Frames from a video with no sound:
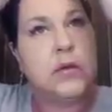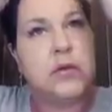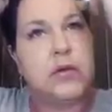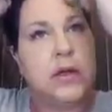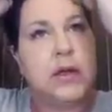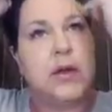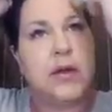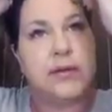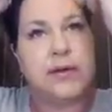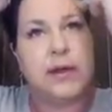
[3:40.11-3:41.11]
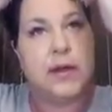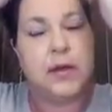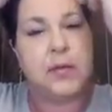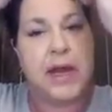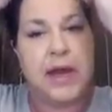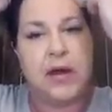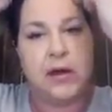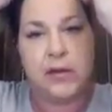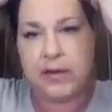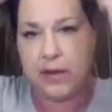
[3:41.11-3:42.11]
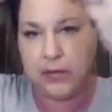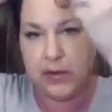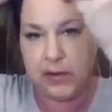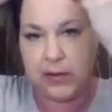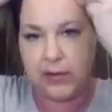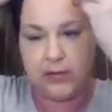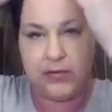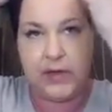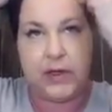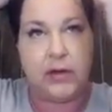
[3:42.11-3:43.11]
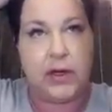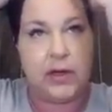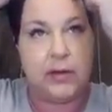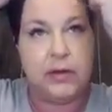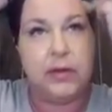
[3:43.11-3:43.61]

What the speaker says: Try not to get it in my hair, because that would look a little funny right now.